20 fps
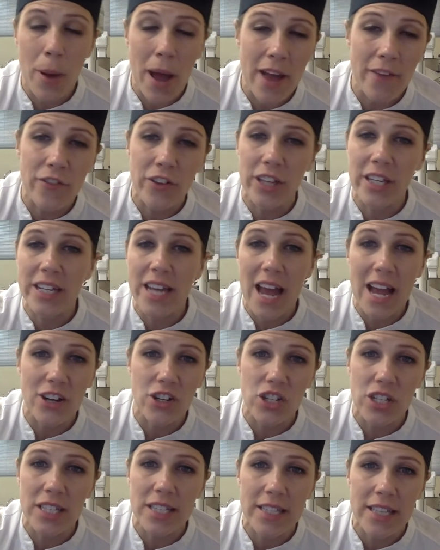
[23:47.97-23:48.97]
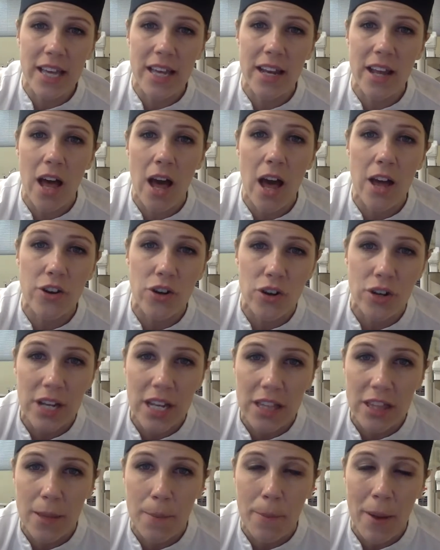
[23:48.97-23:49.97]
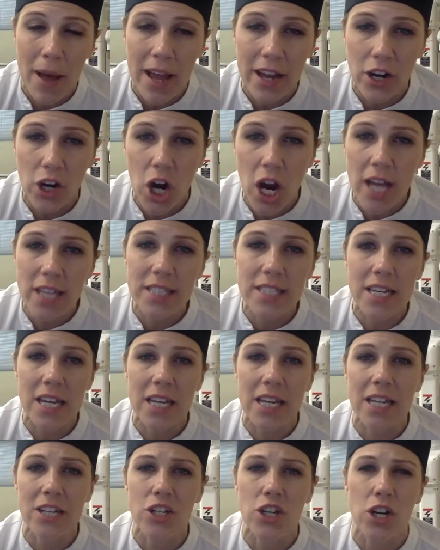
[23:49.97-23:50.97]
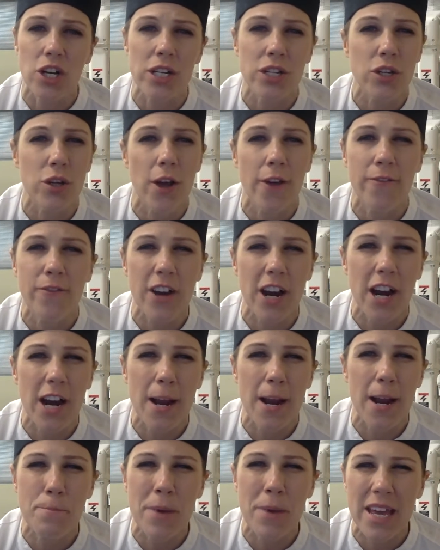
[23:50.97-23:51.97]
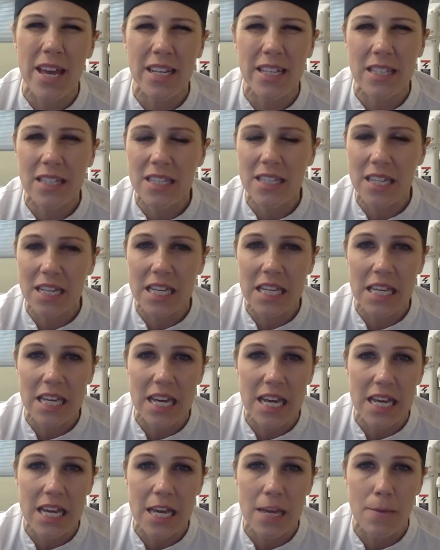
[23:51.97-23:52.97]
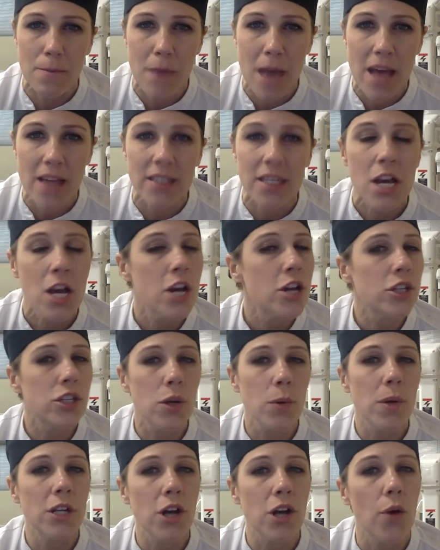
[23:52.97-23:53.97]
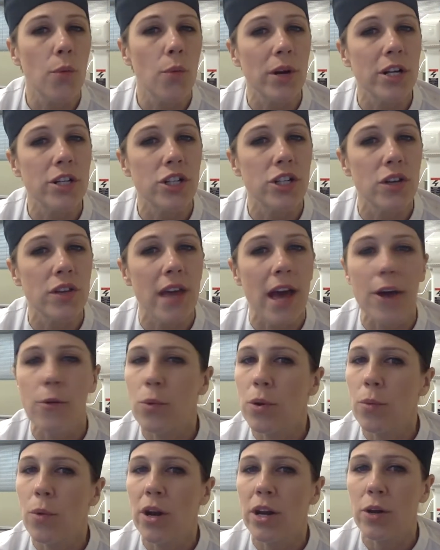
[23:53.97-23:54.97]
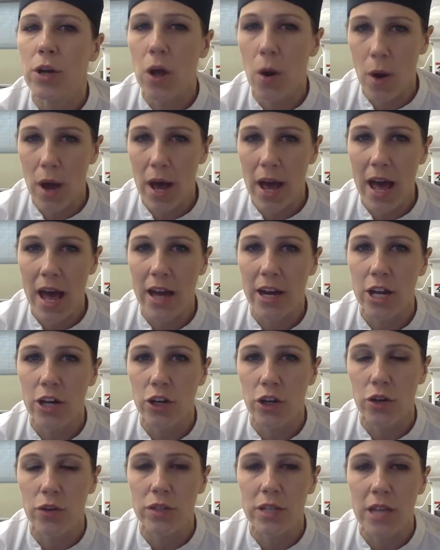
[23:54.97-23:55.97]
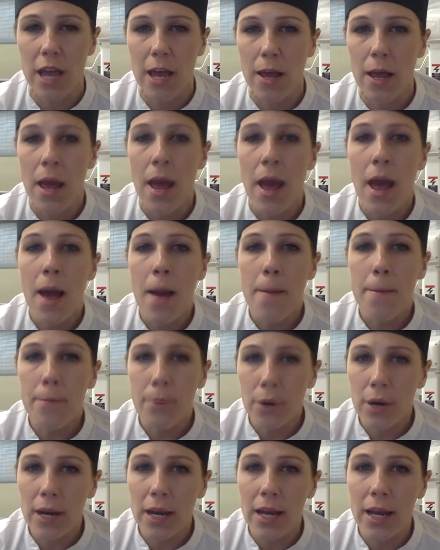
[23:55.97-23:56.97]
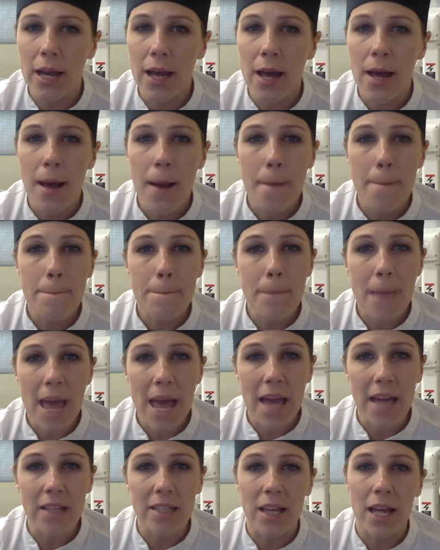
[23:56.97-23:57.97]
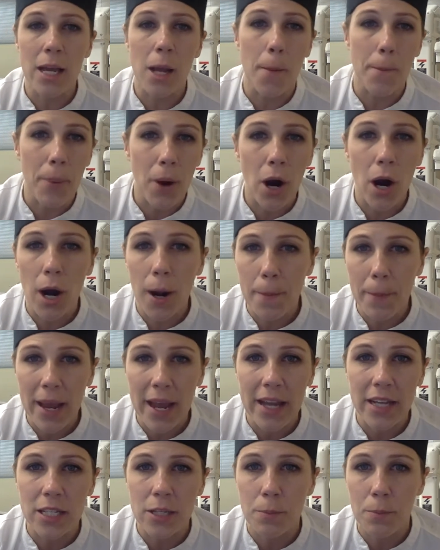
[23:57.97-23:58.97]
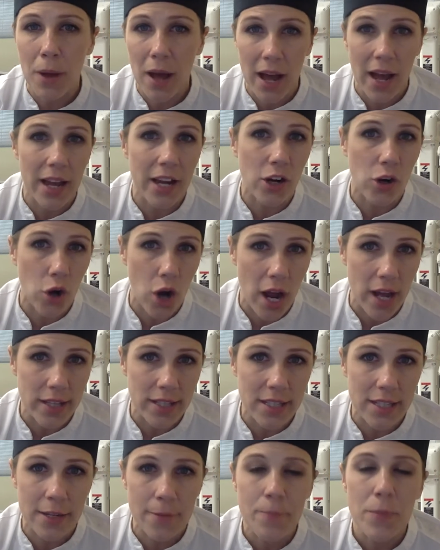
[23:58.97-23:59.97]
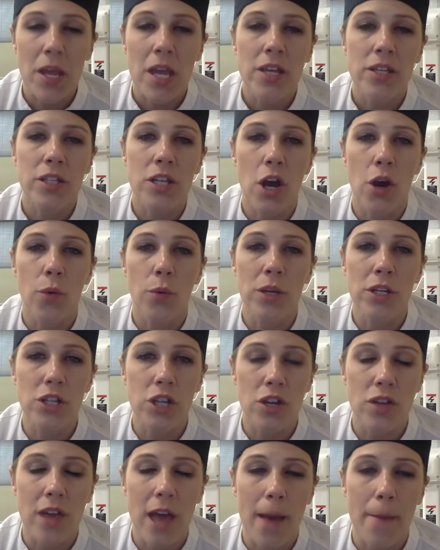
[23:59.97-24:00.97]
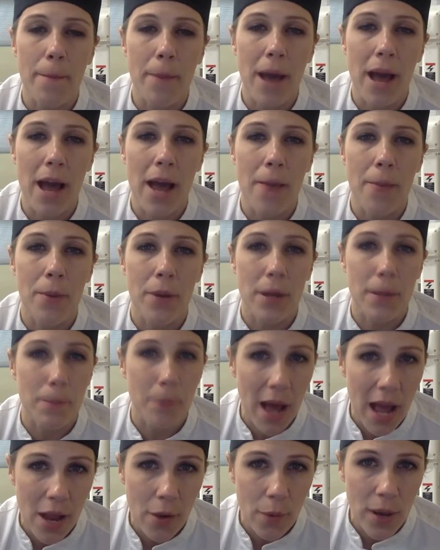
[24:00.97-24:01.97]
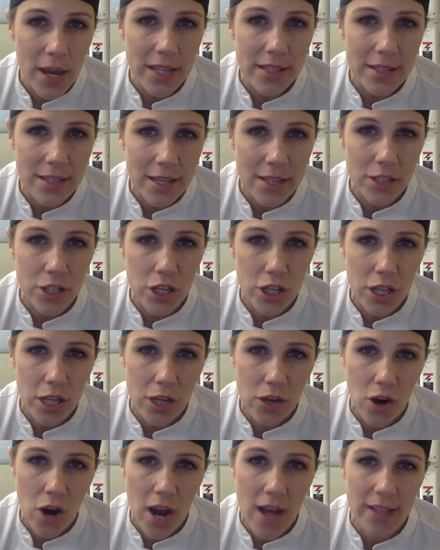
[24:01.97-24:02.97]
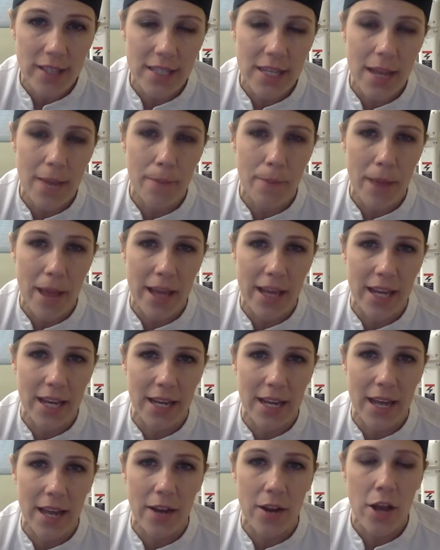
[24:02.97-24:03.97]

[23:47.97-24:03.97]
filling to actually sit underneath the pie crust. It can turn into a very big, sticky, icky mess. So we don't want to do that. We want to go ahead and use a pre-baked, like a par-baked pie crust. So we do that by putting pie weights into the crust and baking it